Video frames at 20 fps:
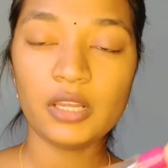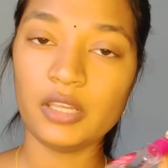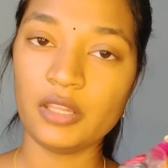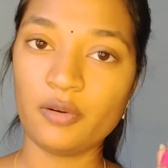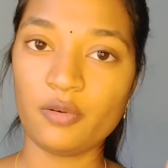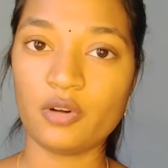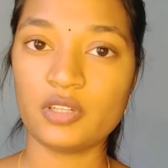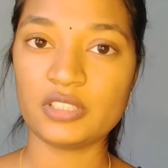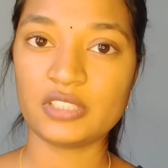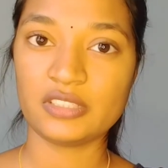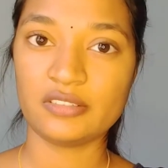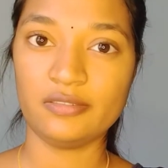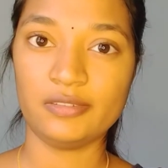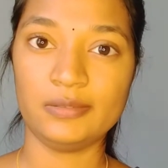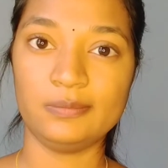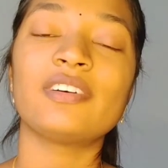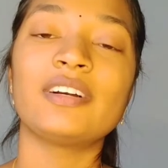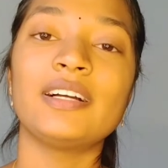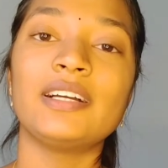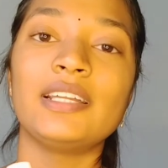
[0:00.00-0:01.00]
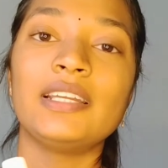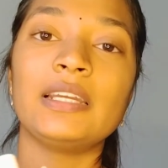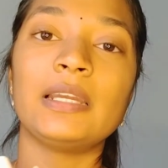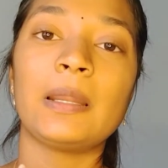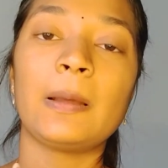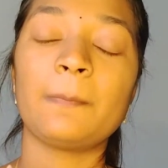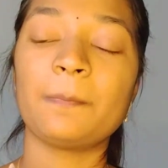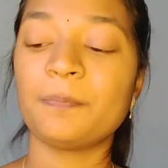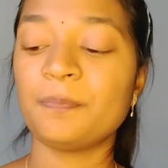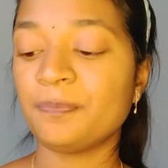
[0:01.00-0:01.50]
Devon Serum,
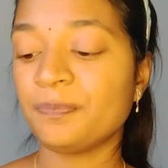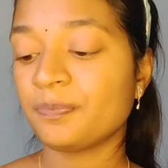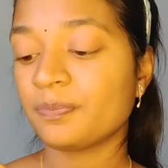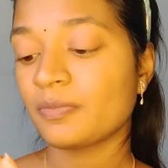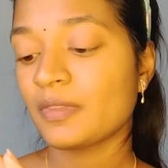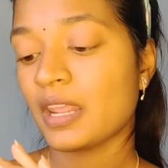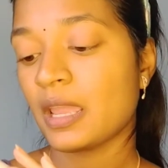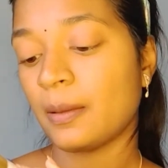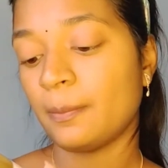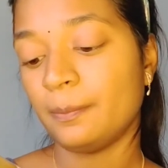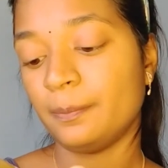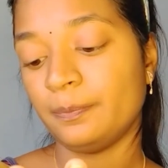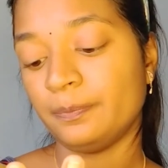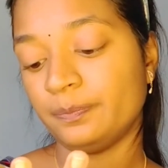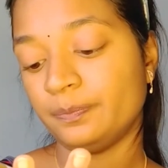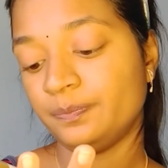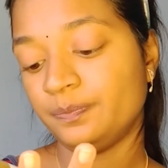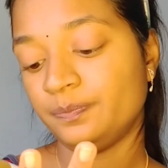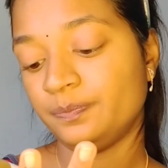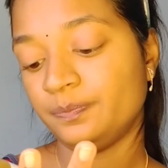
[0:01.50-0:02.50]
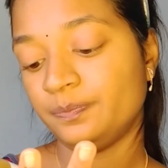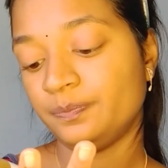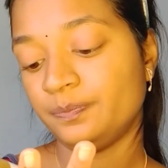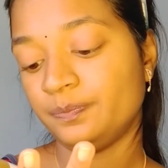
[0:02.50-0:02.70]
and